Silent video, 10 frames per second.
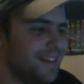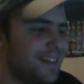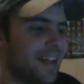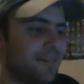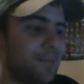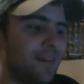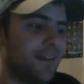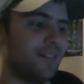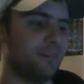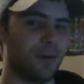That's been
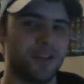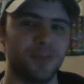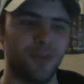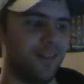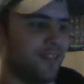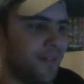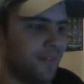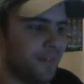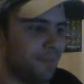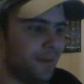delayed to March
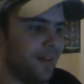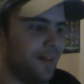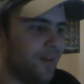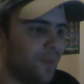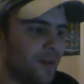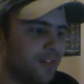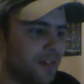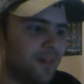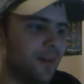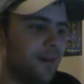27th, but it will
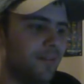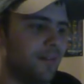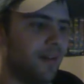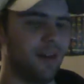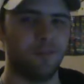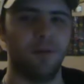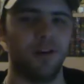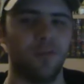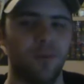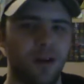still come out for the
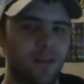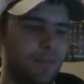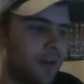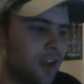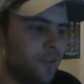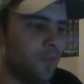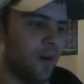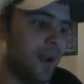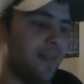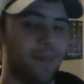Xbox One, the
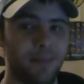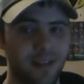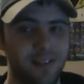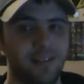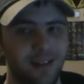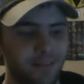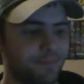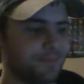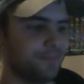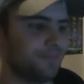PS4, and the PC.
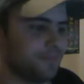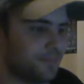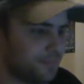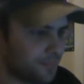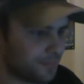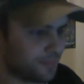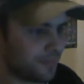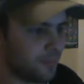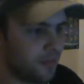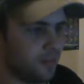
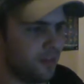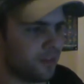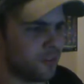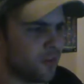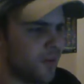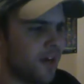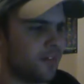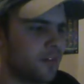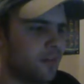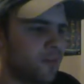Next story we
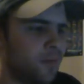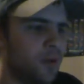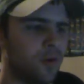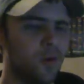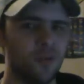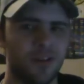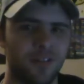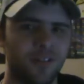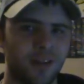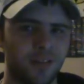have come from Yakuza
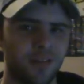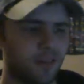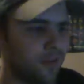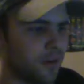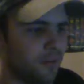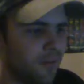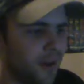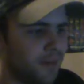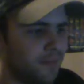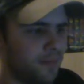6, The Song of
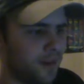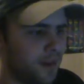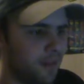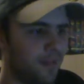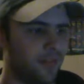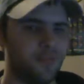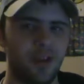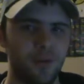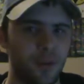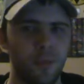Life. That's
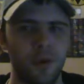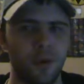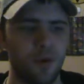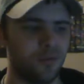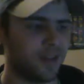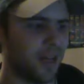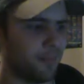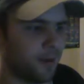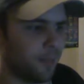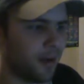that new Yakuza
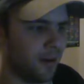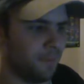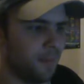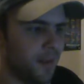game coming out.